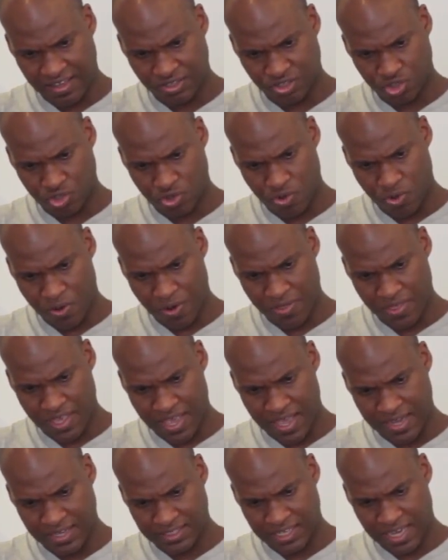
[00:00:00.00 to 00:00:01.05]
score
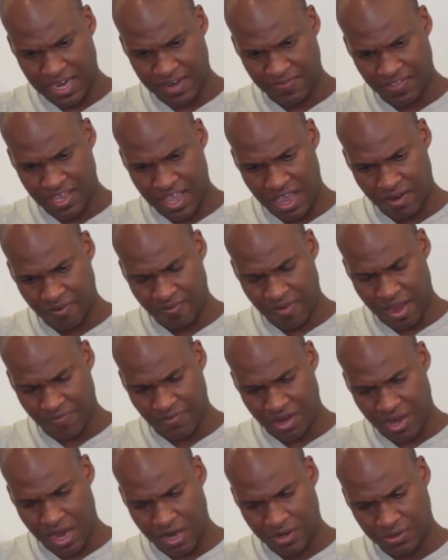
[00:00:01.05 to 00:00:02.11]
the inside of the
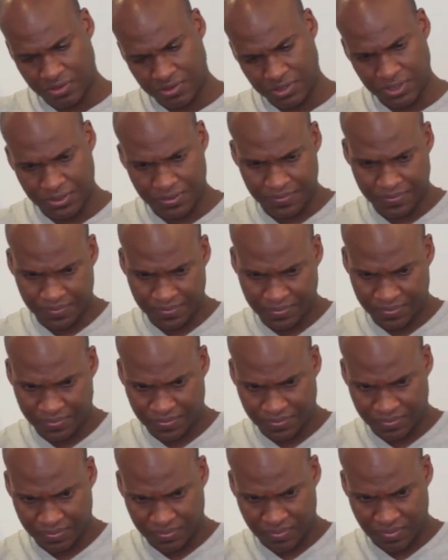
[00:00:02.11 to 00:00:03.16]
avocados
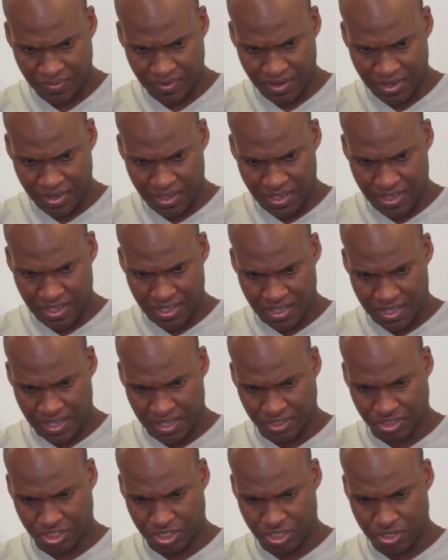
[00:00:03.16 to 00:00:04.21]

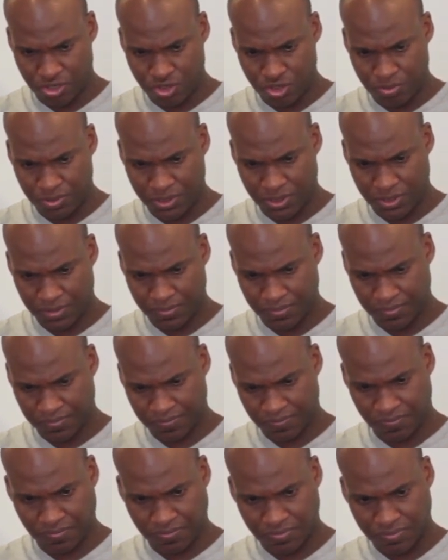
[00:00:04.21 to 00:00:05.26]
into cubes.
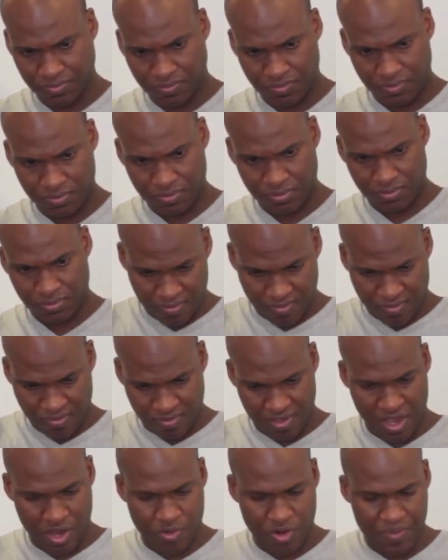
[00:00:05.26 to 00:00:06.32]

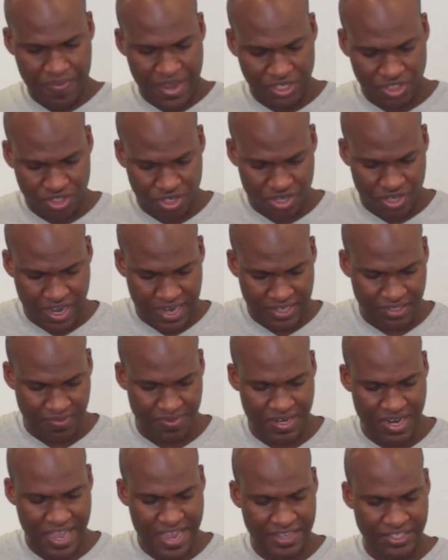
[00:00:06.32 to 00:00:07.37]
And you want to make sure you got
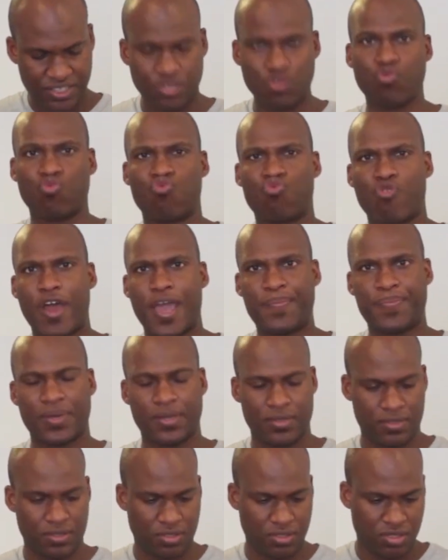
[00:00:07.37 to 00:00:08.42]
some nice ripe
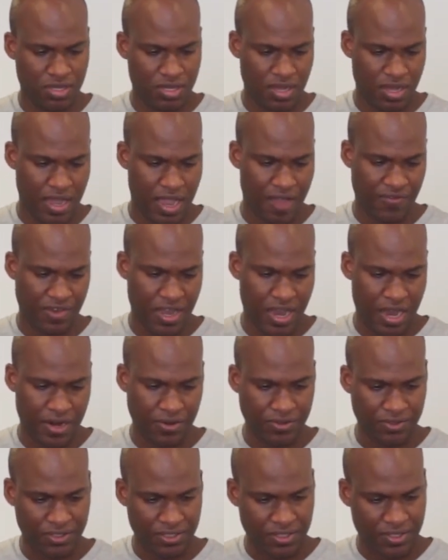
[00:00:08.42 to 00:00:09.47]

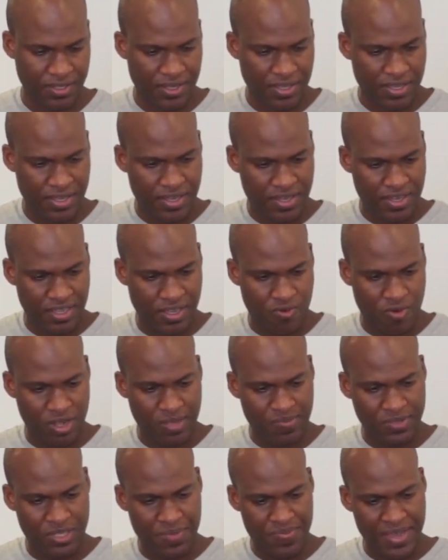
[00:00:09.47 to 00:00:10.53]
avocados. You
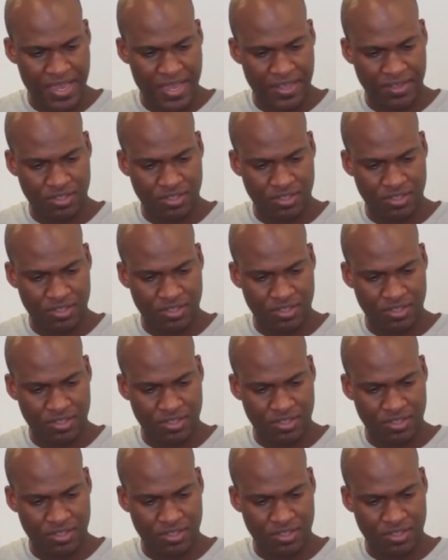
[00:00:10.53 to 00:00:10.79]
want them to be